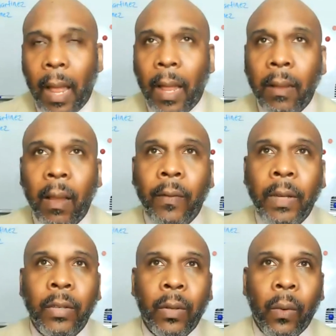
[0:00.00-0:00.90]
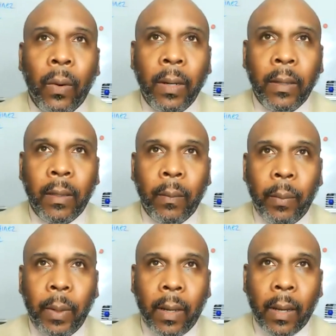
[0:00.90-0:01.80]
love these stories
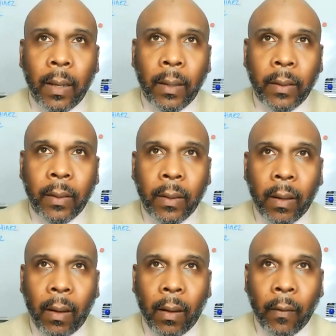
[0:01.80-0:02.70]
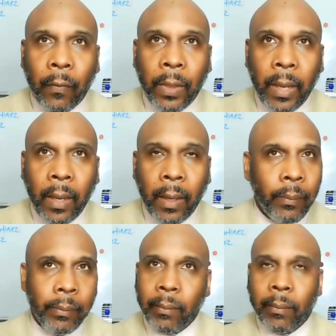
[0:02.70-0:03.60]
because of the
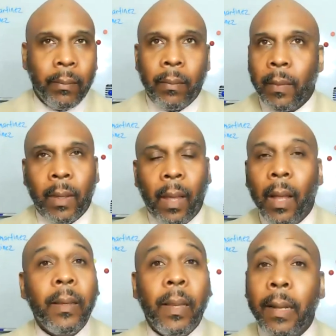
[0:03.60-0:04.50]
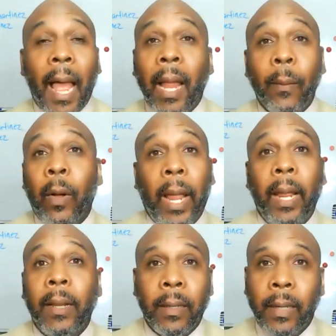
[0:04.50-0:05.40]
undeniable
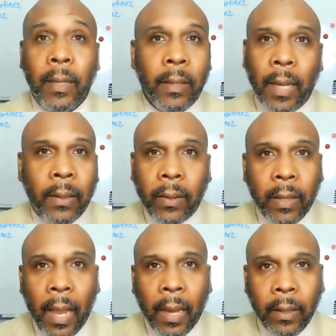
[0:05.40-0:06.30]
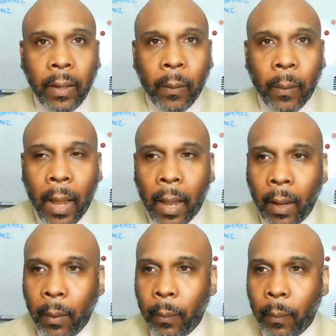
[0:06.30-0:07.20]
agency that's exercised here by
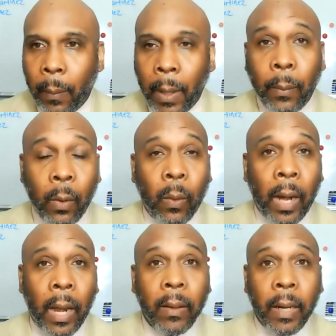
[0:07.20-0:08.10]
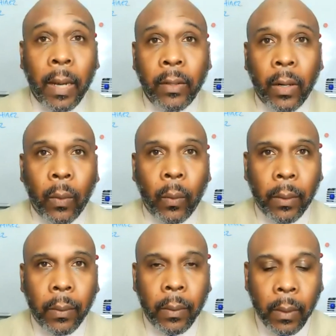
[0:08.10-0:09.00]
people who were held against their
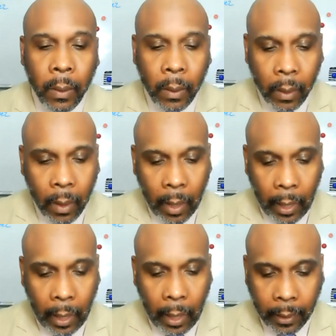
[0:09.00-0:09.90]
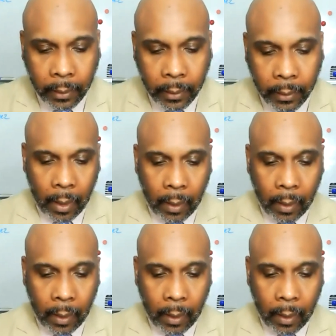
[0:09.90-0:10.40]
will. And,